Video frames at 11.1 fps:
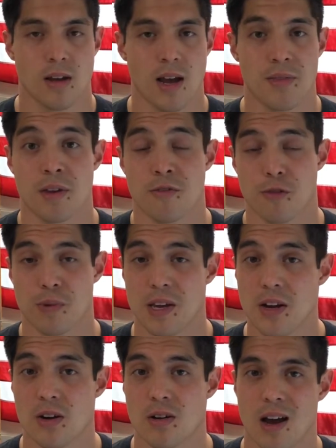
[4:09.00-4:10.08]
And then from
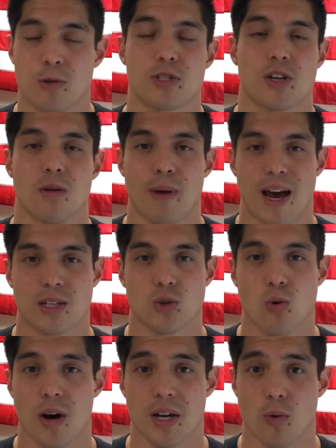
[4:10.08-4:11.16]
here, I would start back
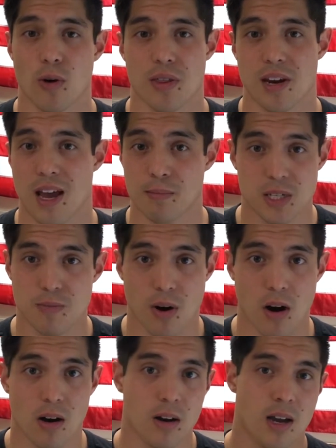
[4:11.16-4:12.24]
squatting with an empty
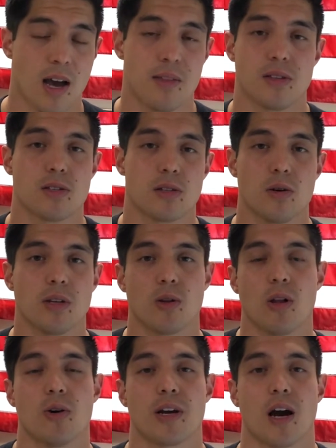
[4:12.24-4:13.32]
bar and then slowly
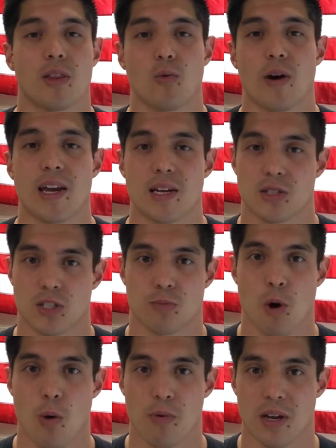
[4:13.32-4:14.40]
loading on the weight as is
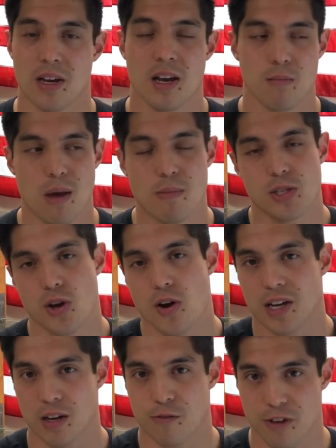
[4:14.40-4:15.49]
appropriate, maybe
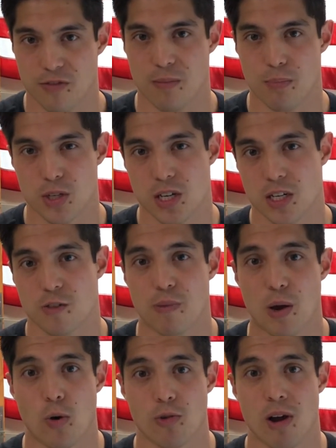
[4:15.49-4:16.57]
starting at 50% of
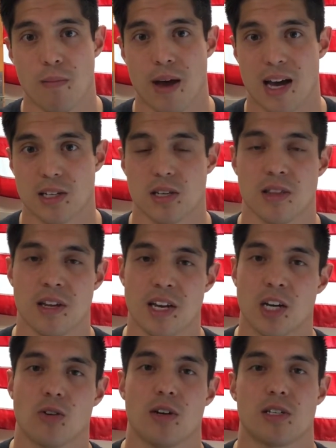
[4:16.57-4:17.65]
my 1 rep max and then
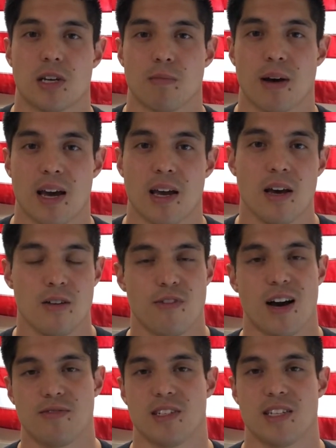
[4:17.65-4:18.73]
increasing by
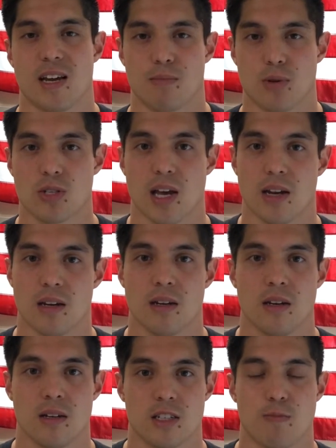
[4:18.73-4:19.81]
5 to 10%
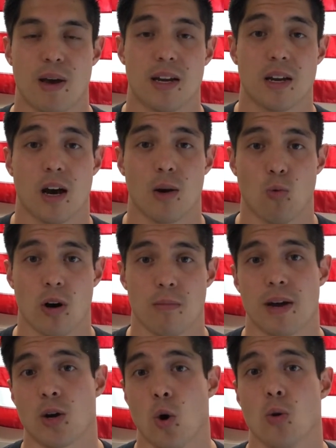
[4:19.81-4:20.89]
depending on what
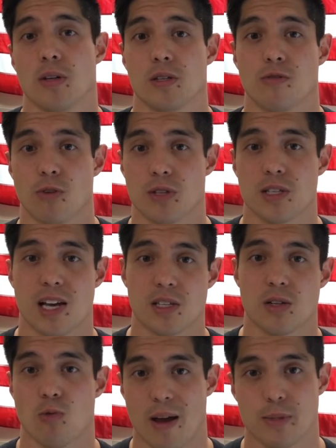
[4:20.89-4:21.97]
my goal is for the sets
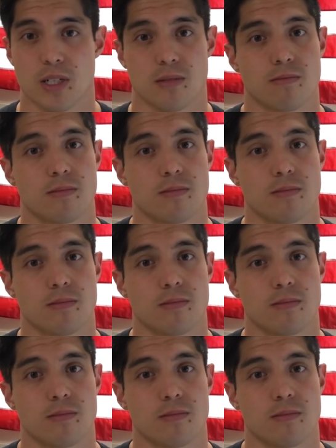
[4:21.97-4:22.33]
and reps.